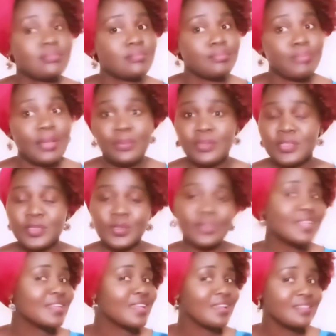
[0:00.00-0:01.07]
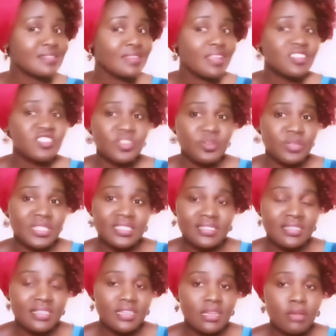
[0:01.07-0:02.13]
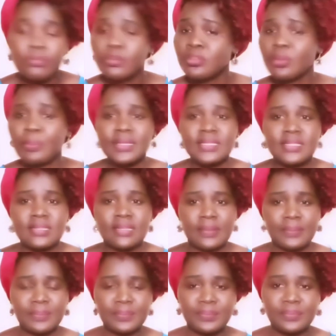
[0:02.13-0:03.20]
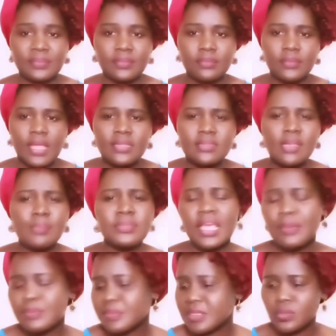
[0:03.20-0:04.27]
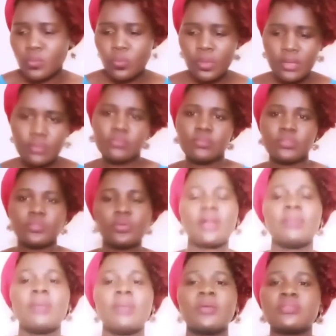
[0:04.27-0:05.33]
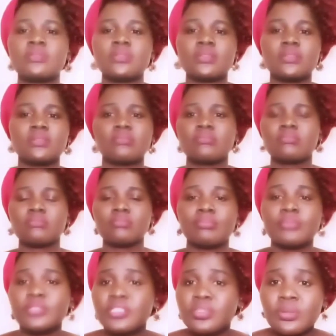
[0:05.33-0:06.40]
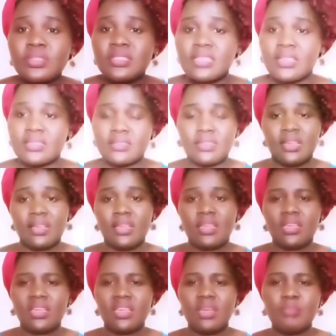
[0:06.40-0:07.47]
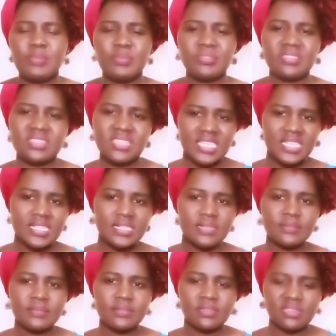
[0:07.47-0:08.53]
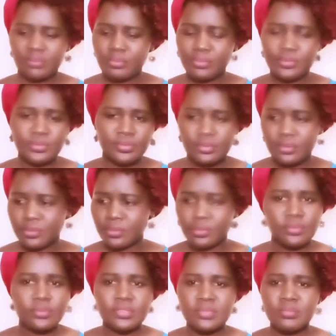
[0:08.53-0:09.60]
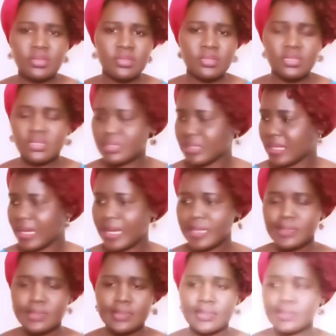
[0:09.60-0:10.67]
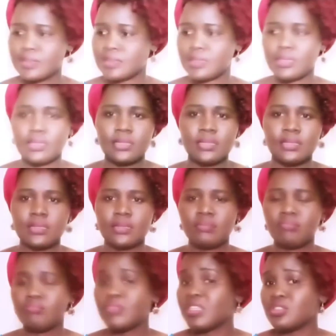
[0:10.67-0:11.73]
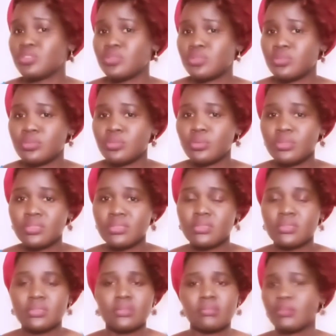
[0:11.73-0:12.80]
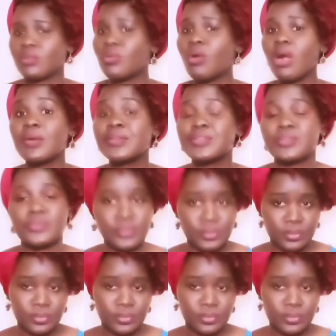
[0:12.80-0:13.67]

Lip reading: by putting on a nice lingerie for your partner. Sometimes when you talk about putting on sexier, people think, put on those mini skirts, mini shorts, go out. No,